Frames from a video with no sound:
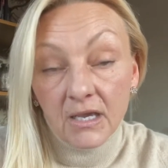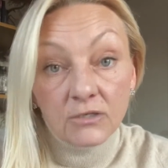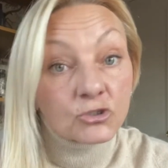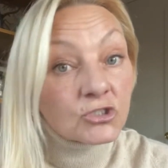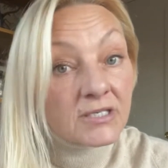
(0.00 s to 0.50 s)

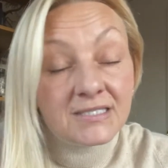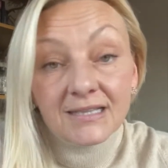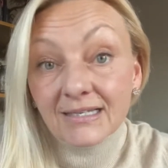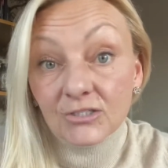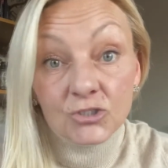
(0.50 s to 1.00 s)
Just
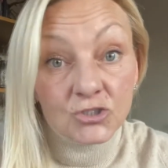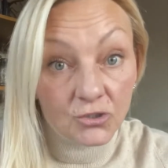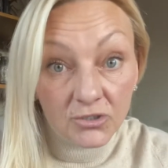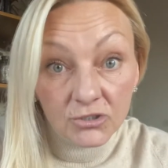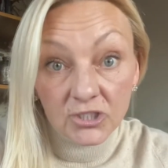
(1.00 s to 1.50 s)
like the
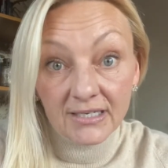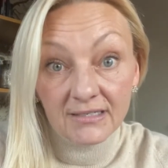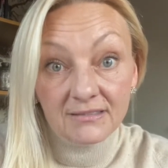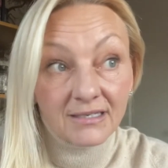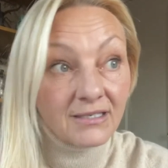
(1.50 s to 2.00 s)

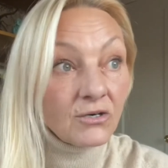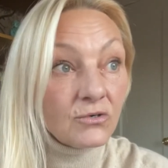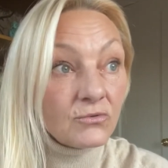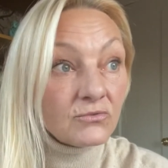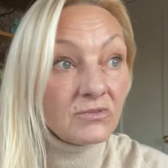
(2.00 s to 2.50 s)
surgeon,
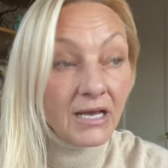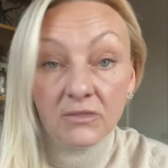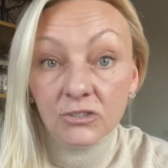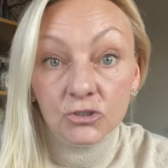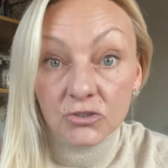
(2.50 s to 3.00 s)

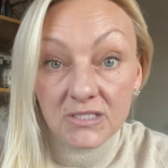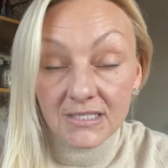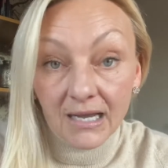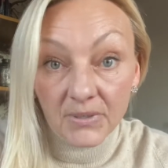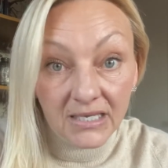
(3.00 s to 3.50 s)
nothing should
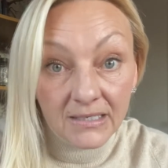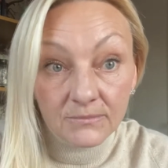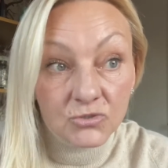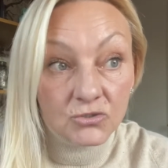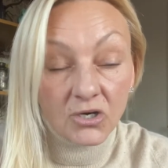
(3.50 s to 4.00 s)
stop him
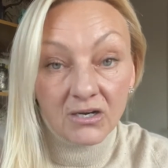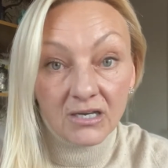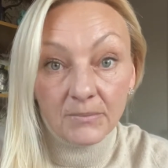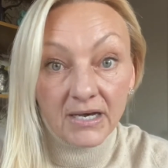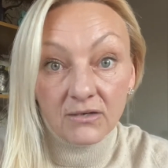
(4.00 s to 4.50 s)
to talk
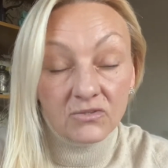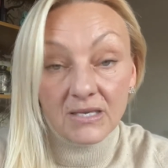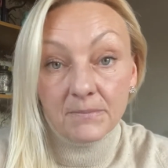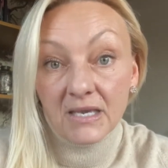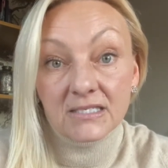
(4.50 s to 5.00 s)
about the
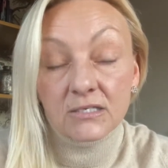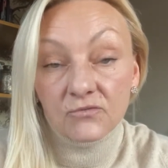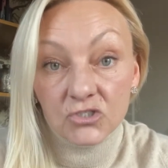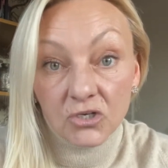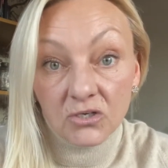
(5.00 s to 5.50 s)
amazing
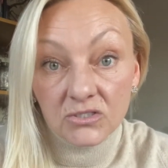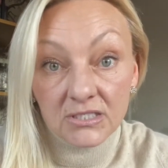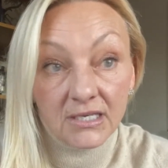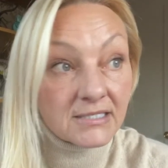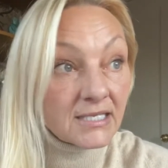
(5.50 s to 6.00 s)
results
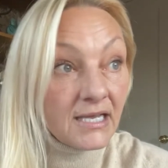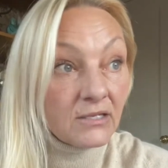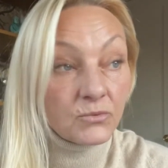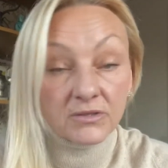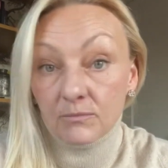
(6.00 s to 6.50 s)
he has had
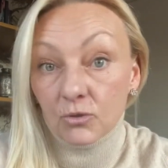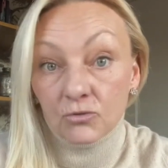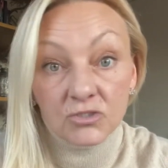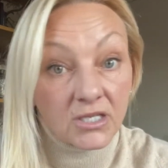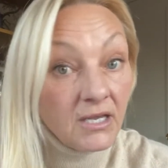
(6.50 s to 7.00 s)
with the
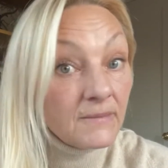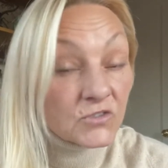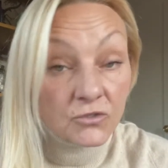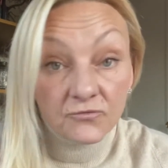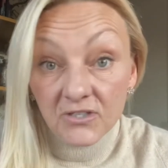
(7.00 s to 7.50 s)
most
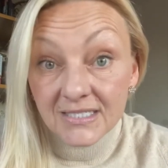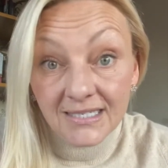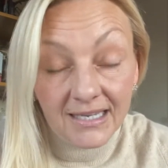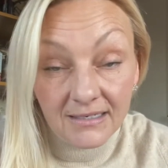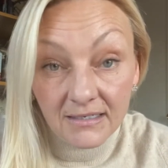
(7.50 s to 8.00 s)

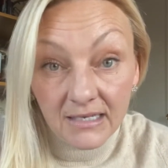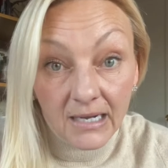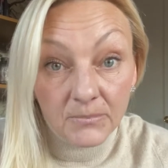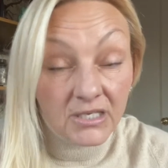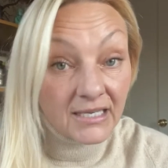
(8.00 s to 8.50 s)
sophisticated,
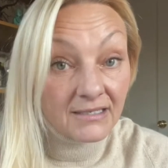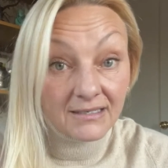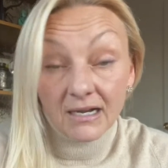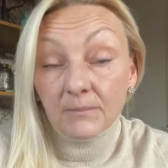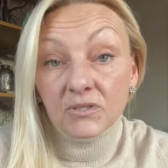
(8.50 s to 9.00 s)

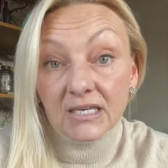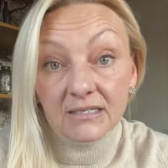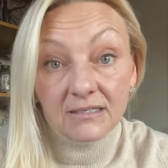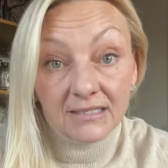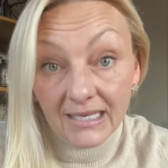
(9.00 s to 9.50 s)

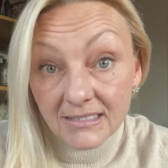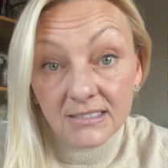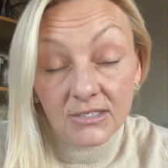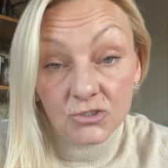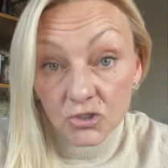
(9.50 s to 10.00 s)
complicated cases
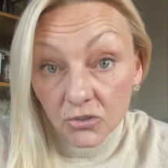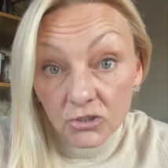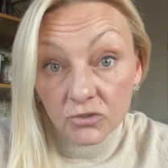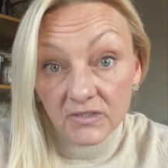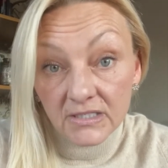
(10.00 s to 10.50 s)
and
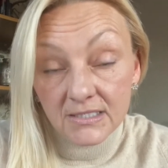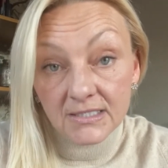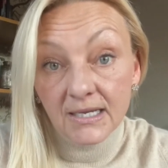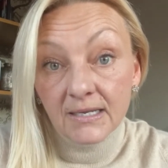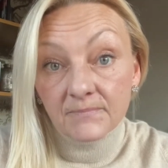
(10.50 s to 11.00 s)
surgeries
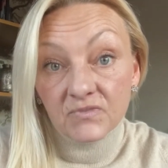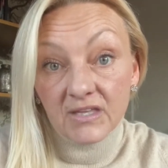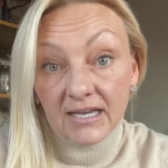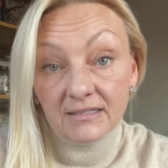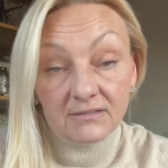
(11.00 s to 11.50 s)

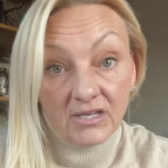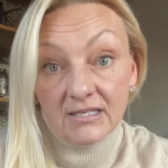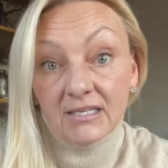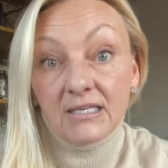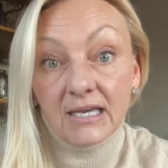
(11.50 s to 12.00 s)
that
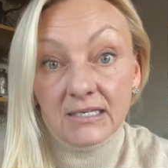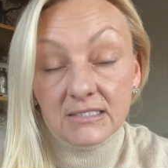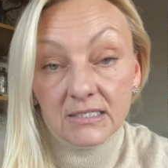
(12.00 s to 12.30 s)
he has,